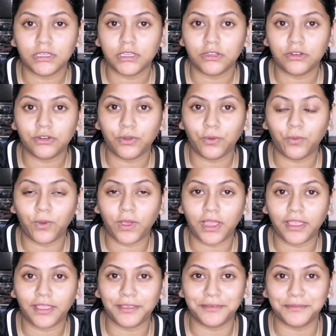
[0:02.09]
I don't know
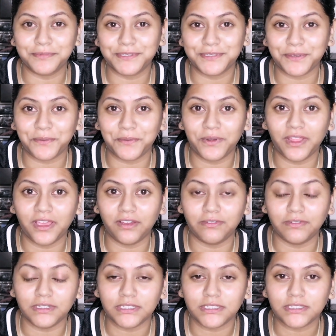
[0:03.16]
why I'm so
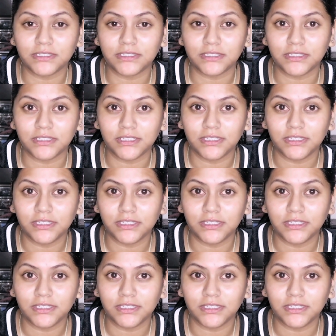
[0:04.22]
nervous